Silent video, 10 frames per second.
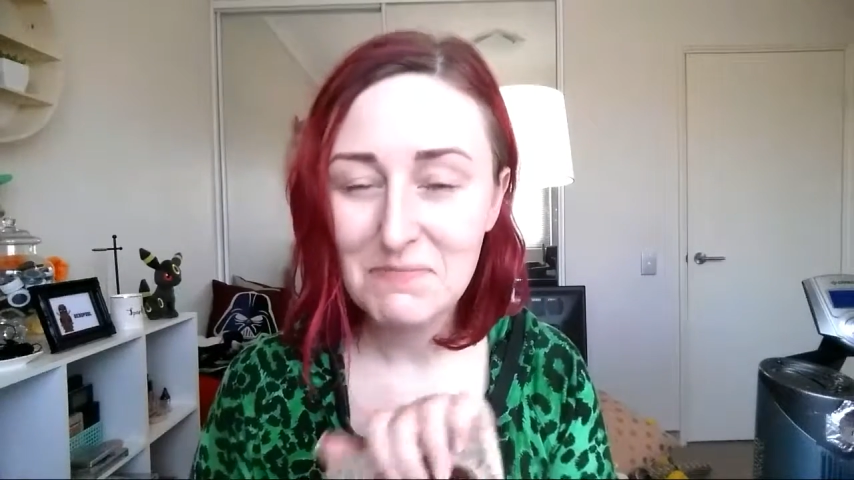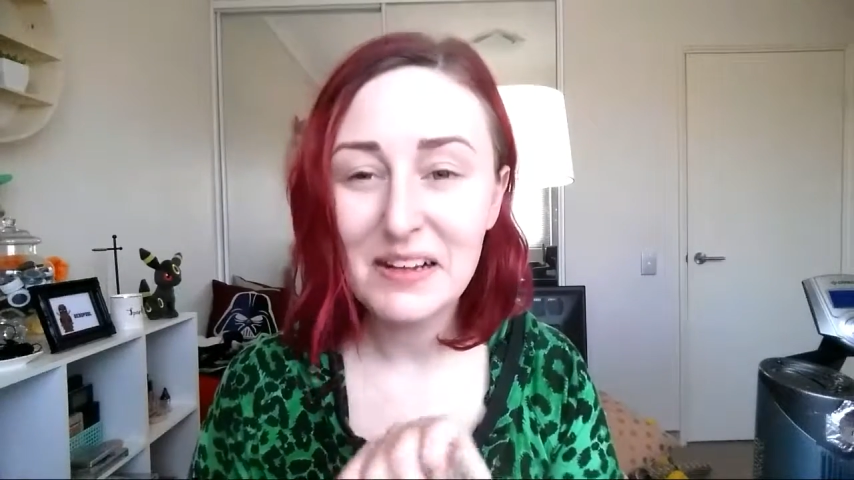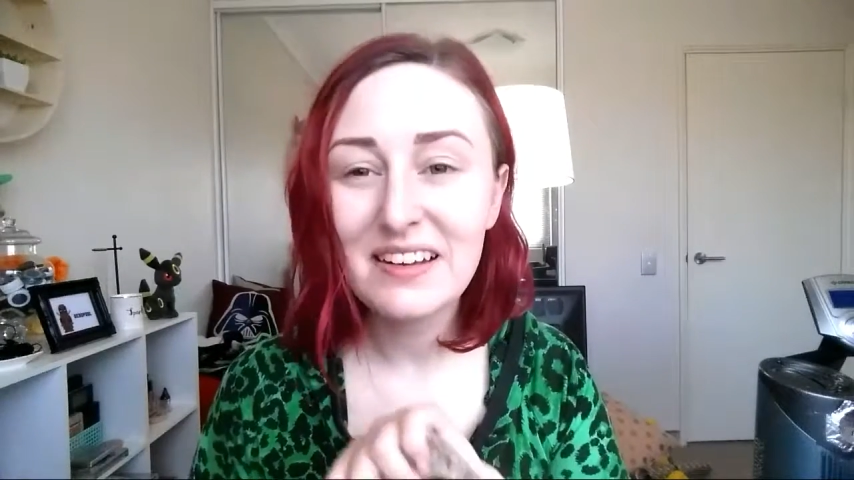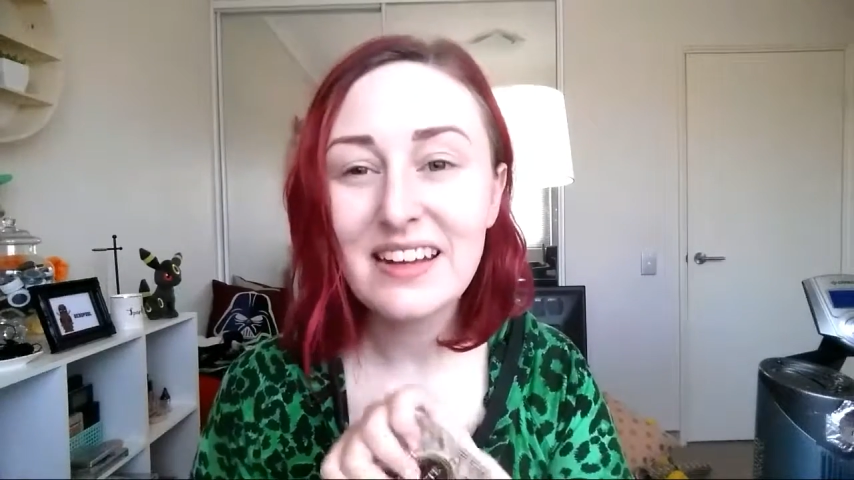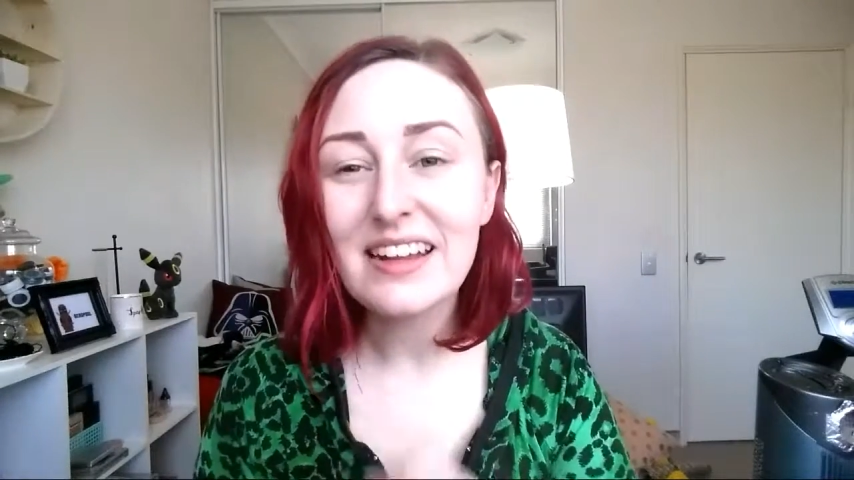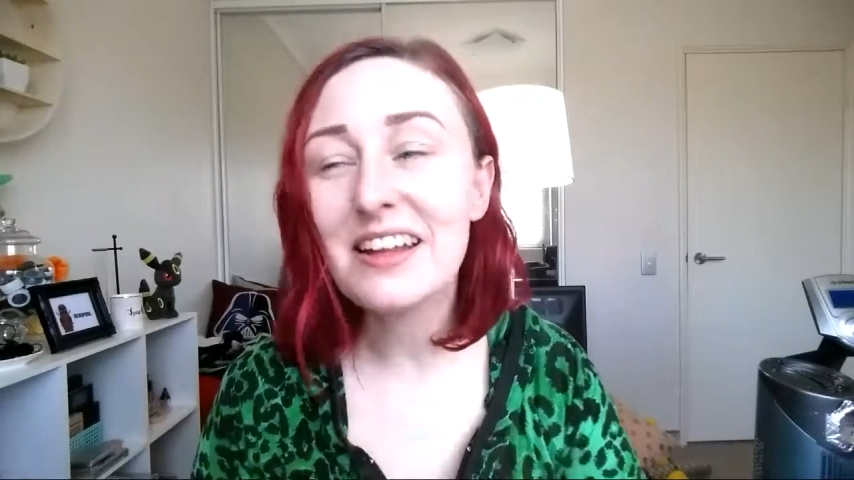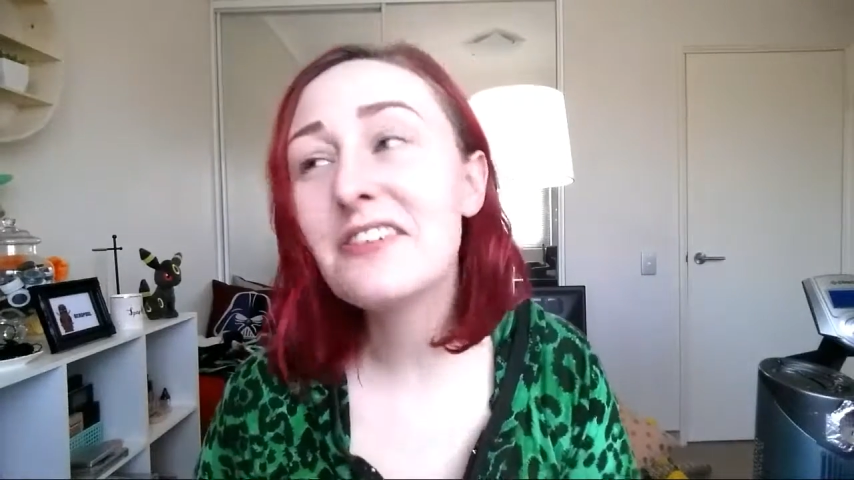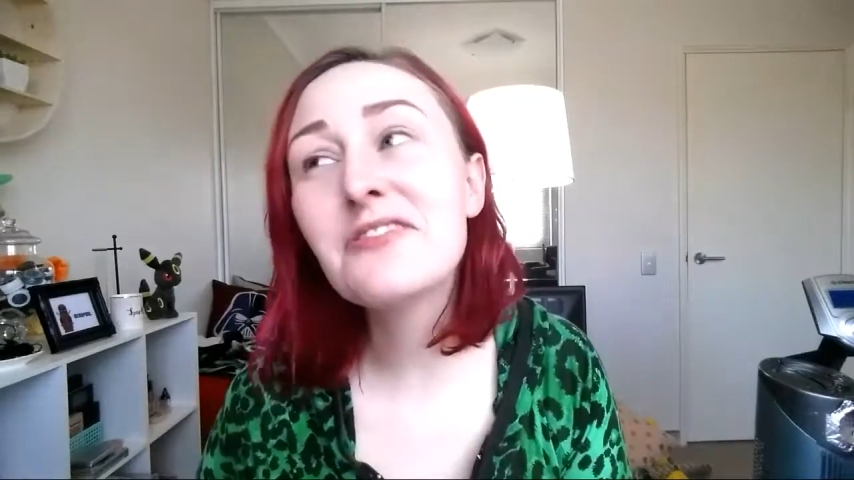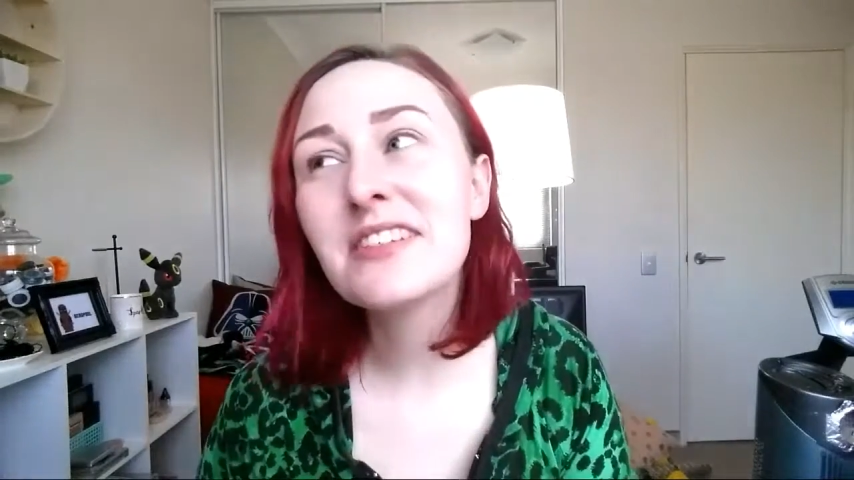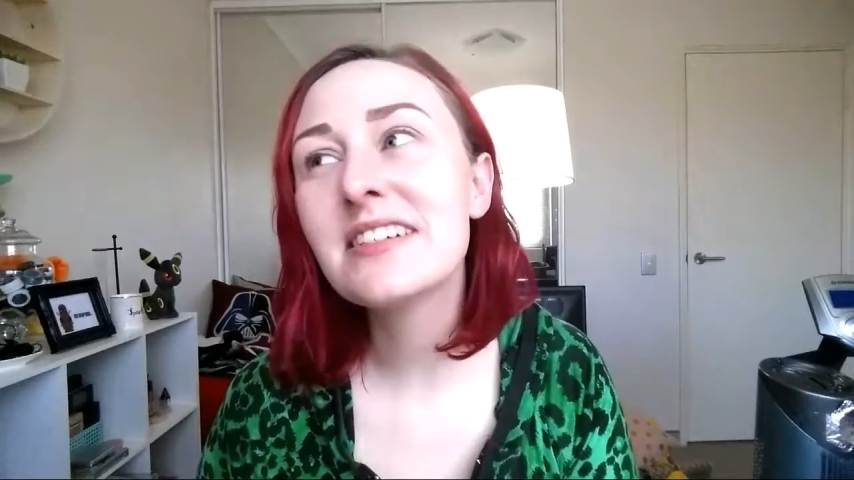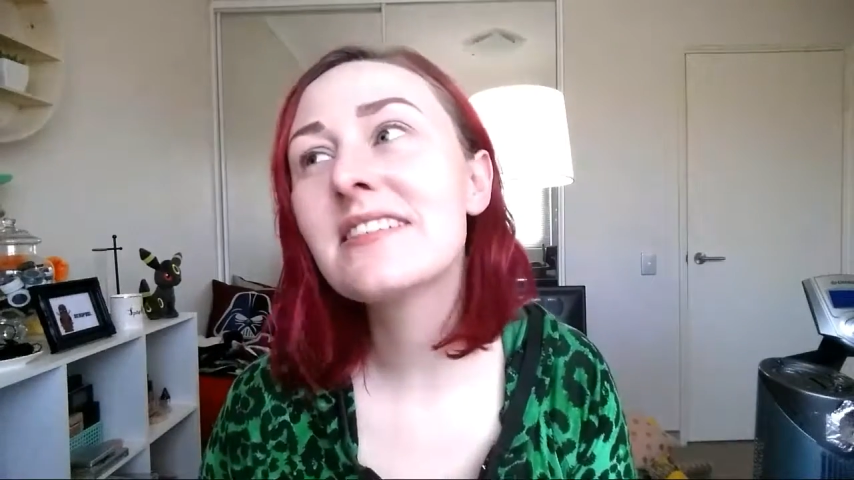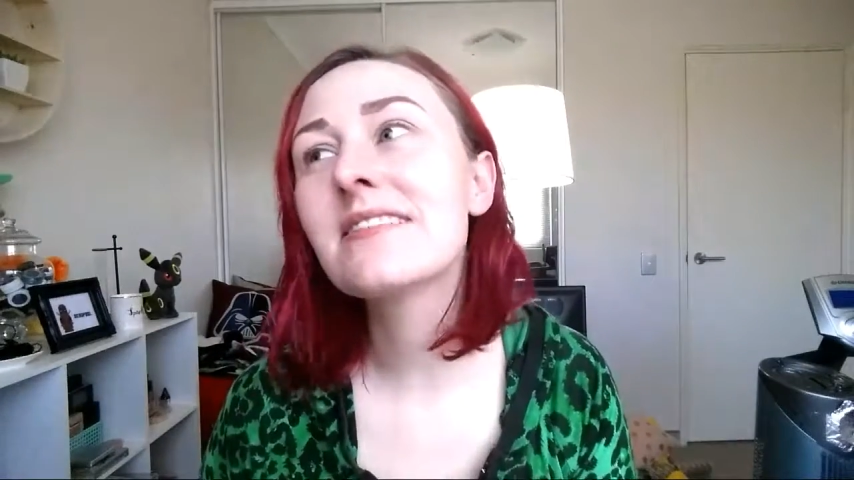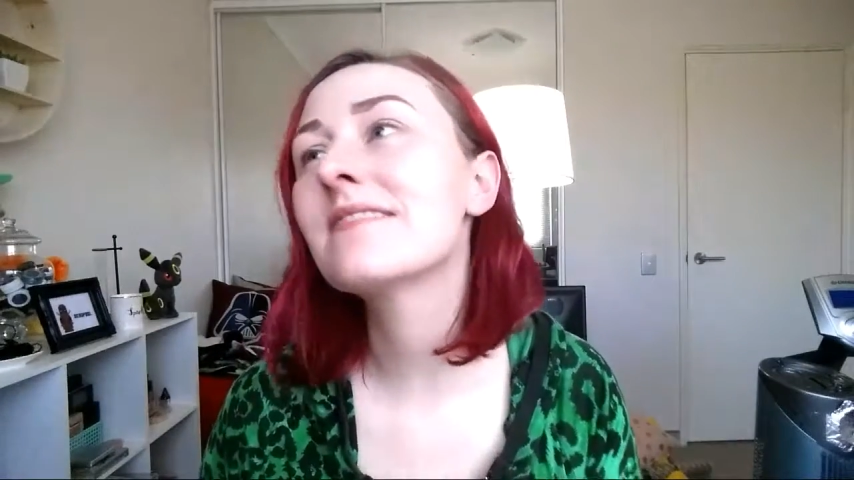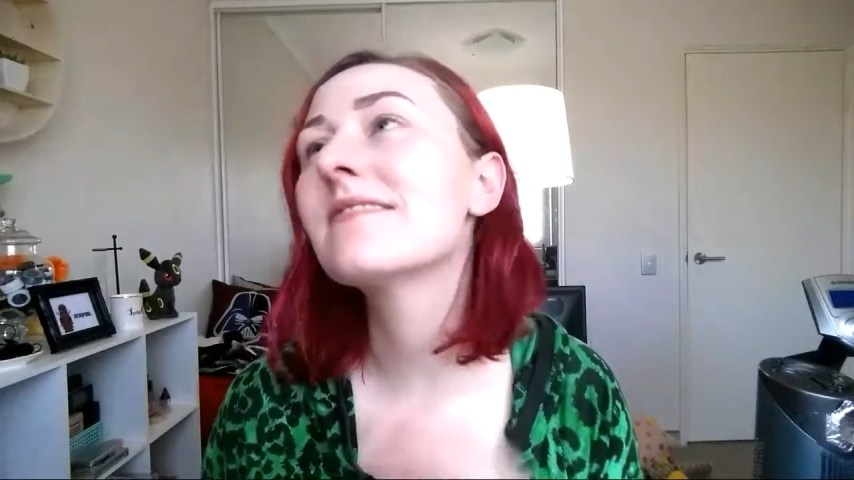beloved,